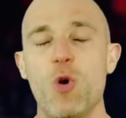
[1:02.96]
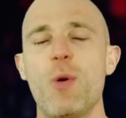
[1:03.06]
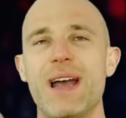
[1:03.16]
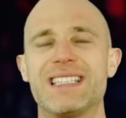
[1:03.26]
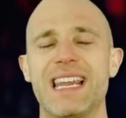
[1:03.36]
It
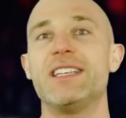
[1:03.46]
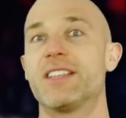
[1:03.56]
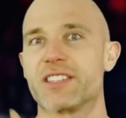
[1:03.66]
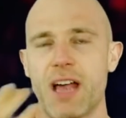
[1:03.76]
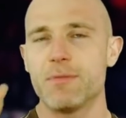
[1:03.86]
always leads
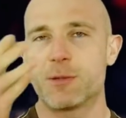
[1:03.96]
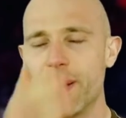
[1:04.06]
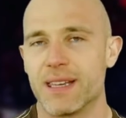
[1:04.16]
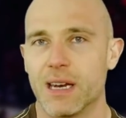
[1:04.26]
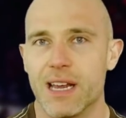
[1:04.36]
to some
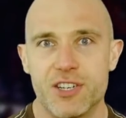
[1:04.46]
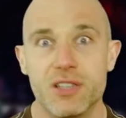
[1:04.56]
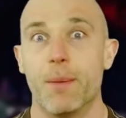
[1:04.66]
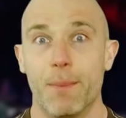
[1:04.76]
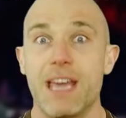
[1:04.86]

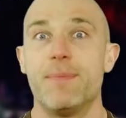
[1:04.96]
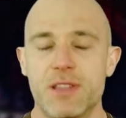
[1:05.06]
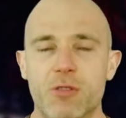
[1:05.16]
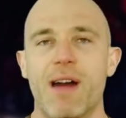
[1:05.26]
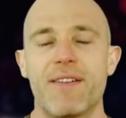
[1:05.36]
speculation that
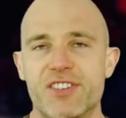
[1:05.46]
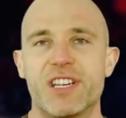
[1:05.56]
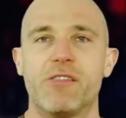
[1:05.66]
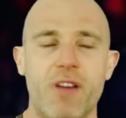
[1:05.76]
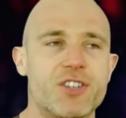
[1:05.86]
maybe the
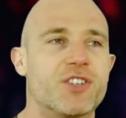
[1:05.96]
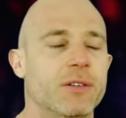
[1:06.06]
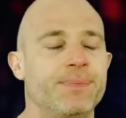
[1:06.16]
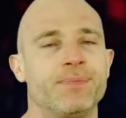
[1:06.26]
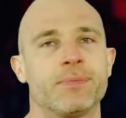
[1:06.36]
Ravishing
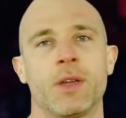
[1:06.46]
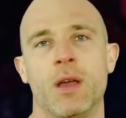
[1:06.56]
Russian,